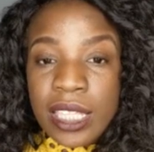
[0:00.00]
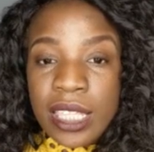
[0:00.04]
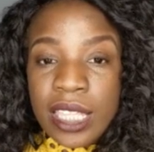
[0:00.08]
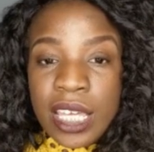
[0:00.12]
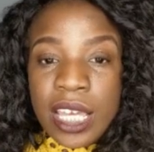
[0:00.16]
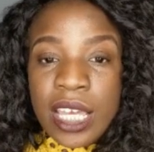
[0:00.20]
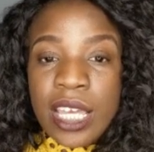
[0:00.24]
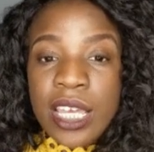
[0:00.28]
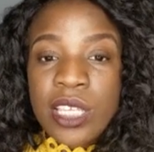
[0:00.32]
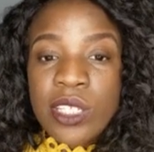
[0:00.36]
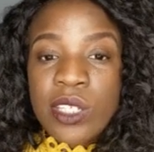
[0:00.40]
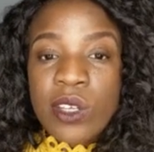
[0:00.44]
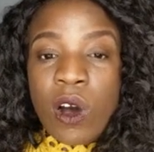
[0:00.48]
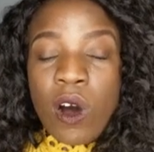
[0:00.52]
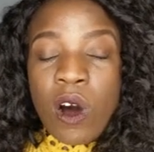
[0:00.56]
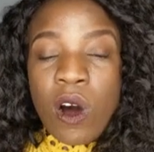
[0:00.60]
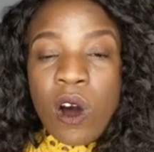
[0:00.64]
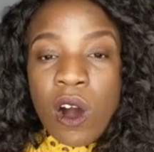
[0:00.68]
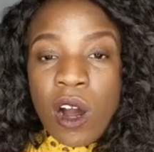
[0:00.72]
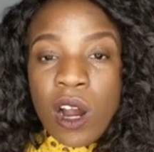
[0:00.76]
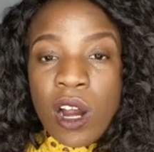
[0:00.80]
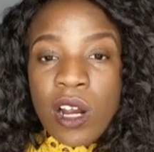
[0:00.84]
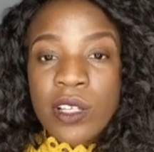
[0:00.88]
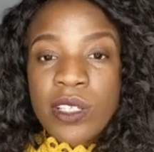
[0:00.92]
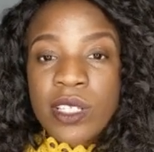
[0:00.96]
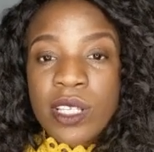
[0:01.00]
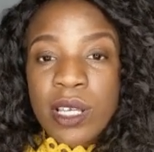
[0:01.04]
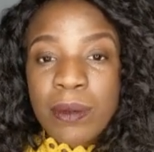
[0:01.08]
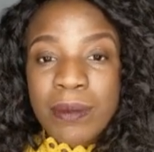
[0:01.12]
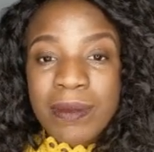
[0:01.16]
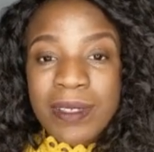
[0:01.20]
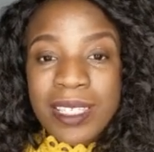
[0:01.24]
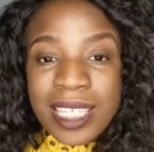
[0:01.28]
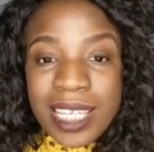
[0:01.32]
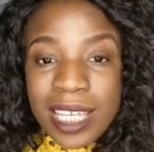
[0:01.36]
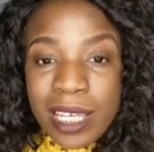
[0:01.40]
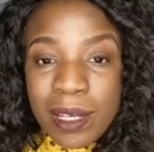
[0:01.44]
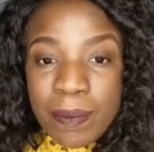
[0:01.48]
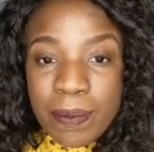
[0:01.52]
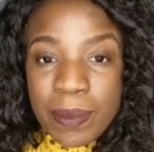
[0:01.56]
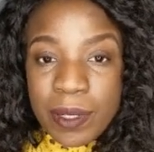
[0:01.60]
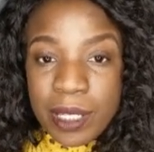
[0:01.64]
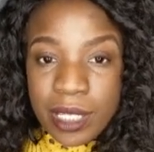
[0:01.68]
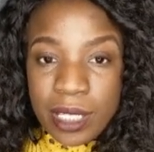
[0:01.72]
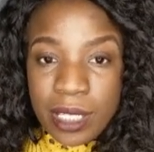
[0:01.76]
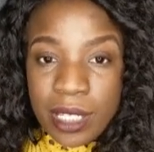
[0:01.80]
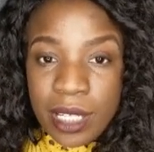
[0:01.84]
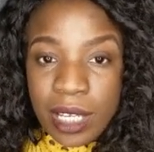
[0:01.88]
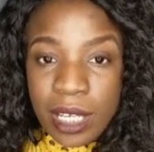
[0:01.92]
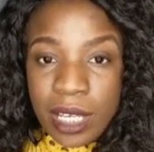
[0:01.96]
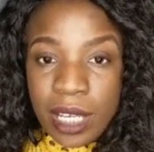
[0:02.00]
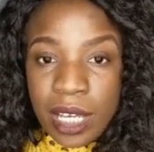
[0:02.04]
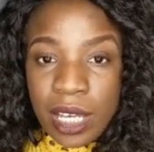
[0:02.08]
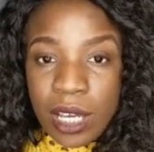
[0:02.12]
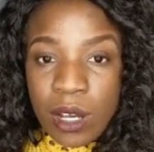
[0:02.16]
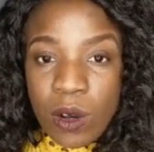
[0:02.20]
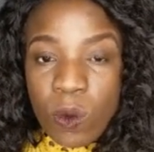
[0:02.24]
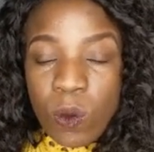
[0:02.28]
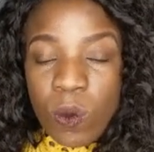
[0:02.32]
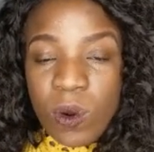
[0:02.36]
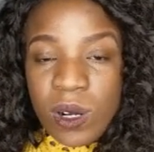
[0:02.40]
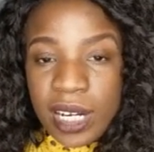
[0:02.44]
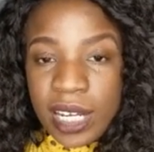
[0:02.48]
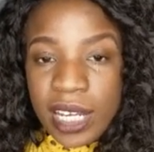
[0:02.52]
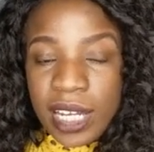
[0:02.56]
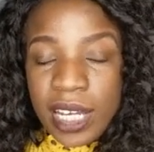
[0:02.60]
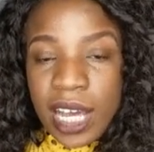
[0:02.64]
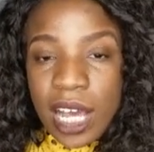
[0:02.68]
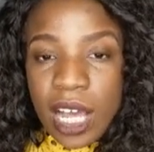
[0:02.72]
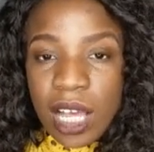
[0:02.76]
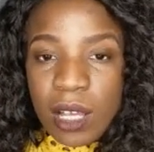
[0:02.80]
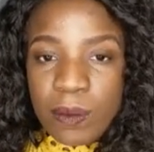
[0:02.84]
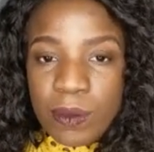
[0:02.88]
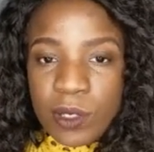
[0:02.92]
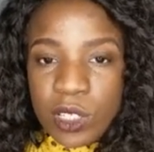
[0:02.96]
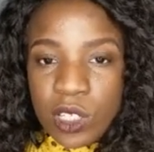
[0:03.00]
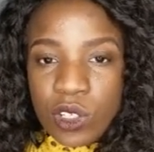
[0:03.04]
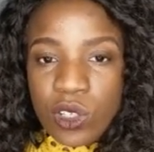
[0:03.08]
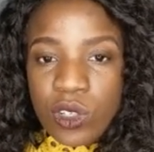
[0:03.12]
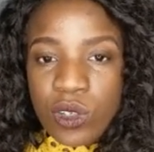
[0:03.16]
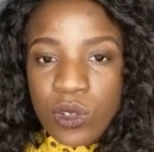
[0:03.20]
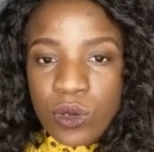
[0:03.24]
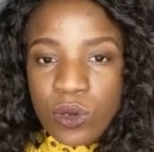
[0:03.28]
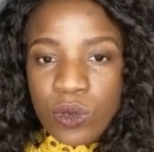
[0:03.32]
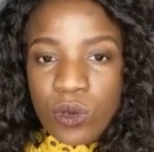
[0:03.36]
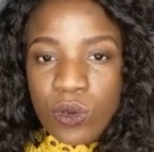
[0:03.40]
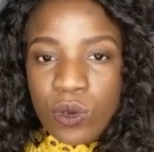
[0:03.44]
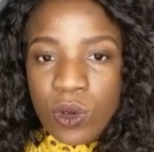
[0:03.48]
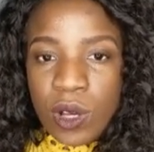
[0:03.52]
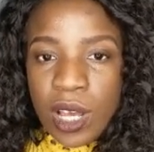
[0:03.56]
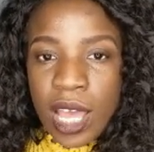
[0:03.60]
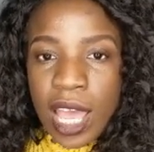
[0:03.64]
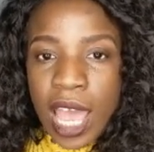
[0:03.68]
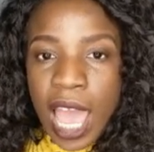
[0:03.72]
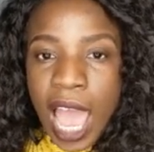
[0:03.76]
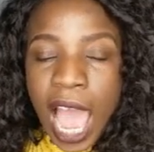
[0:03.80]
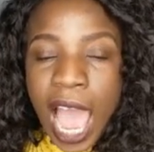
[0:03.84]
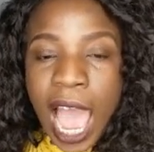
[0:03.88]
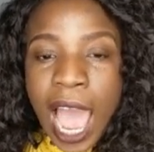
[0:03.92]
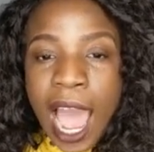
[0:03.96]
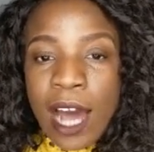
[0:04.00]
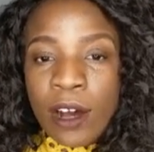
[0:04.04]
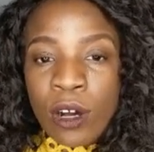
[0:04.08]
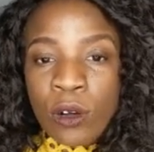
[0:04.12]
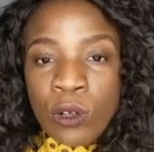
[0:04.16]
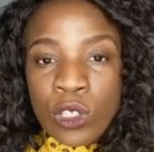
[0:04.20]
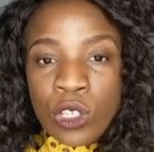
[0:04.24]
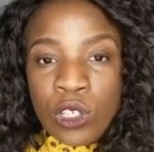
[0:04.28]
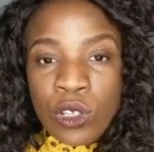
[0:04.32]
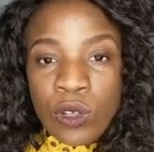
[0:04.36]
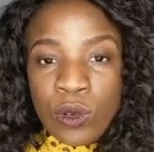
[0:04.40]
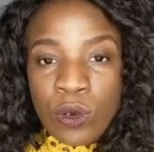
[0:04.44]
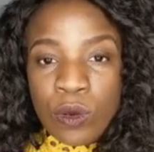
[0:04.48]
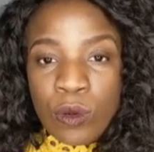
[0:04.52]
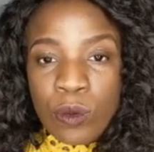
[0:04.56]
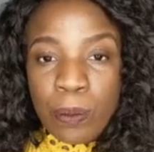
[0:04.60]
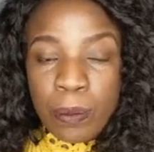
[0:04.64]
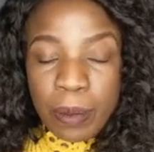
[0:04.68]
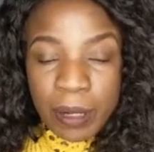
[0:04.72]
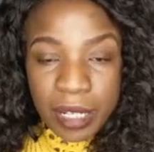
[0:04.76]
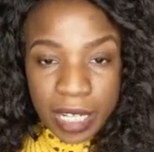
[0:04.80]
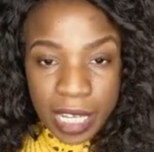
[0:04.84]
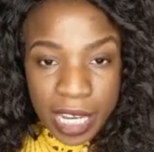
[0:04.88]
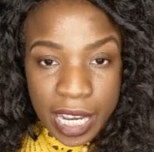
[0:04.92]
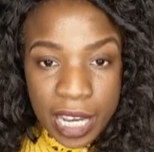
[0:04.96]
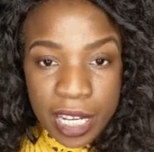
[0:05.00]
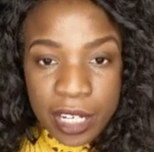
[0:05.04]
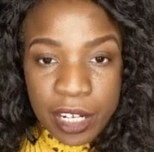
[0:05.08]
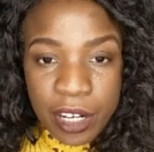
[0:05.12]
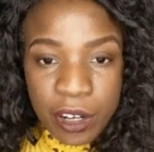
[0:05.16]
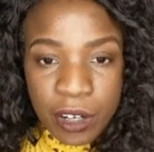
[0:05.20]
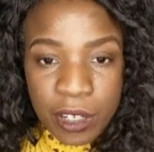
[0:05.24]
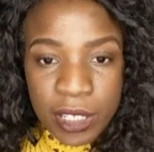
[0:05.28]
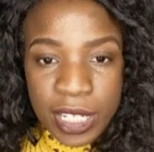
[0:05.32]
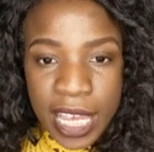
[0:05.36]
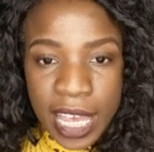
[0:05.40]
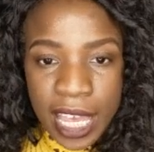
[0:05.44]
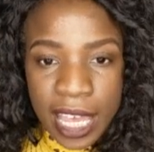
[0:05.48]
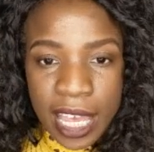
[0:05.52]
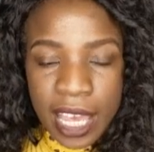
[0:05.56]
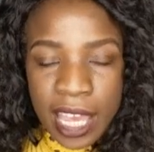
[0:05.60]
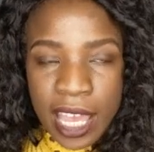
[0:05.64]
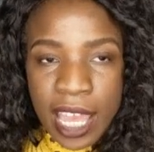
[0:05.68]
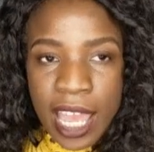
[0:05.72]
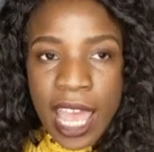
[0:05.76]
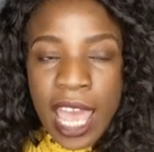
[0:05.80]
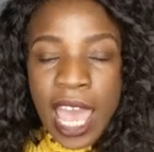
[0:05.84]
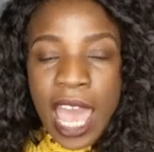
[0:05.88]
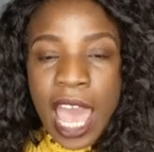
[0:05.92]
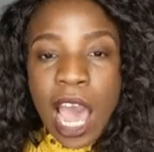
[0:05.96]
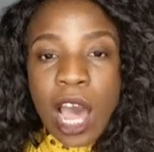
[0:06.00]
these are some tips when it comes to how to plan your day,